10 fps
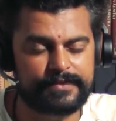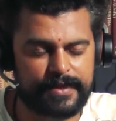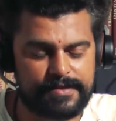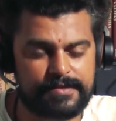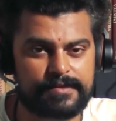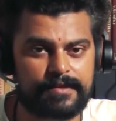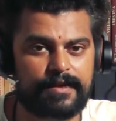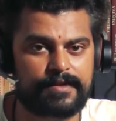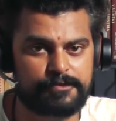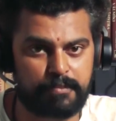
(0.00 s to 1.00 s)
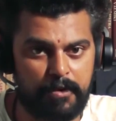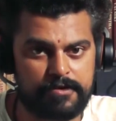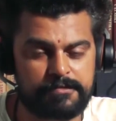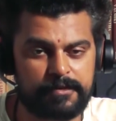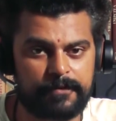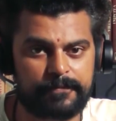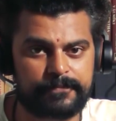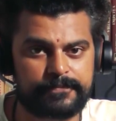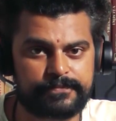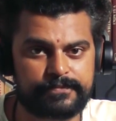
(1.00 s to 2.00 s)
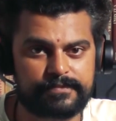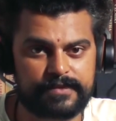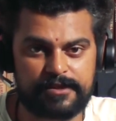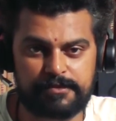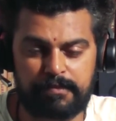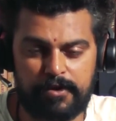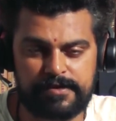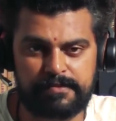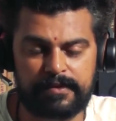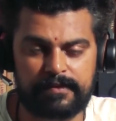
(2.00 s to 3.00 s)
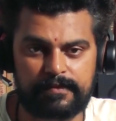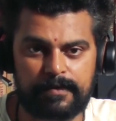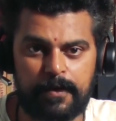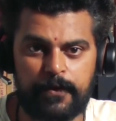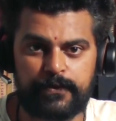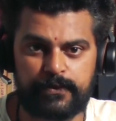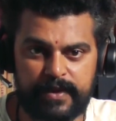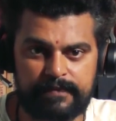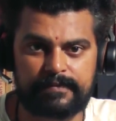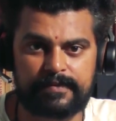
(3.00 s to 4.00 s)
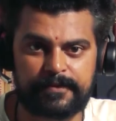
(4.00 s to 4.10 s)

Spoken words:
Yes, it's possible. It's possible with